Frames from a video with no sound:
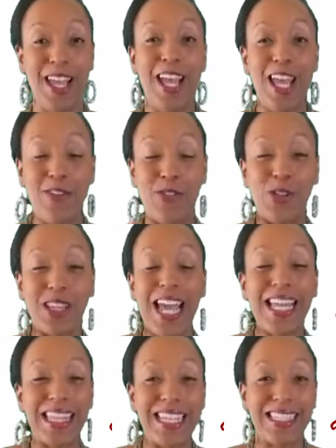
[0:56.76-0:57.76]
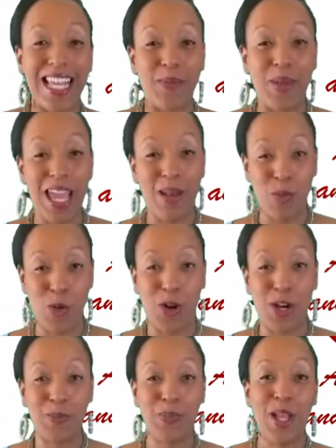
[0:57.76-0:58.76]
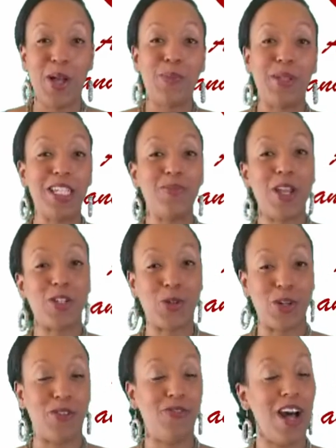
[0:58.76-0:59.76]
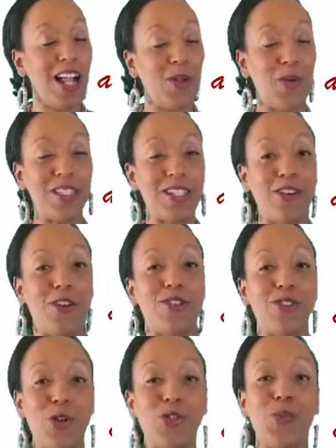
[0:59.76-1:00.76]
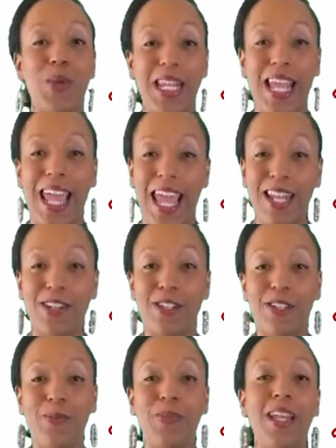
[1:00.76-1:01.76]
If you like this segment and more, please make sure to follow us on our social media handle,